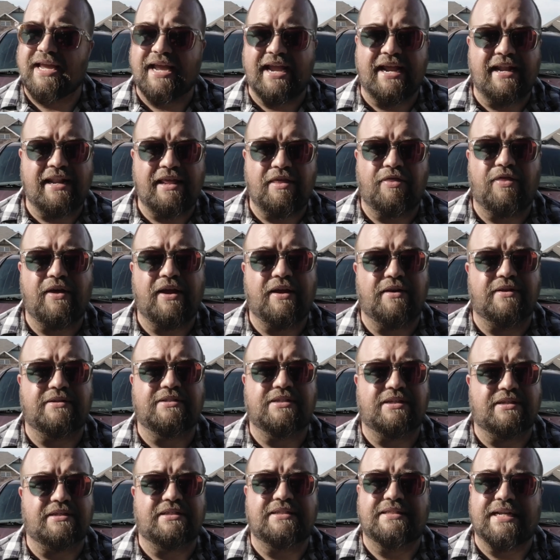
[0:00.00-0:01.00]
anything that's
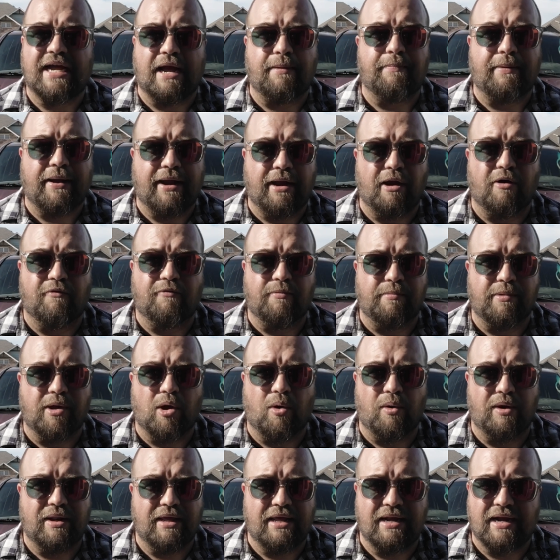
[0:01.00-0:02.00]
going to stop air from
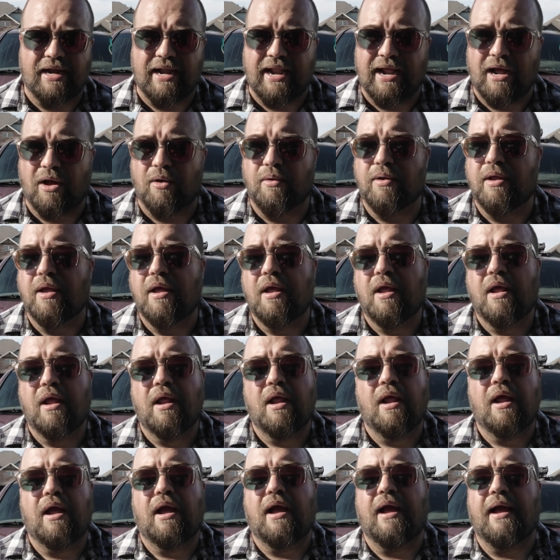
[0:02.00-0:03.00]
going in and
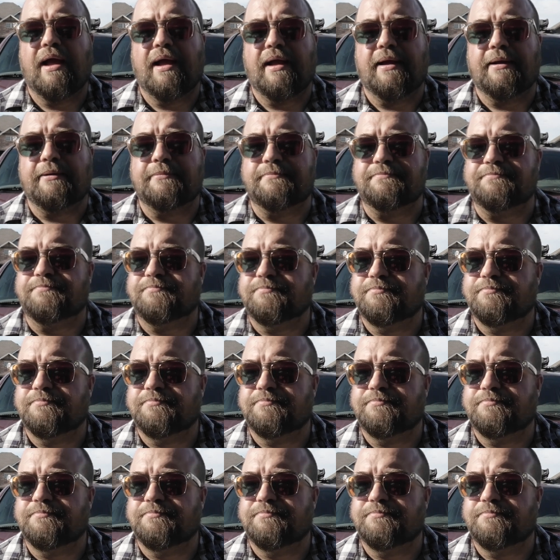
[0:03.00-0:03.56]
out.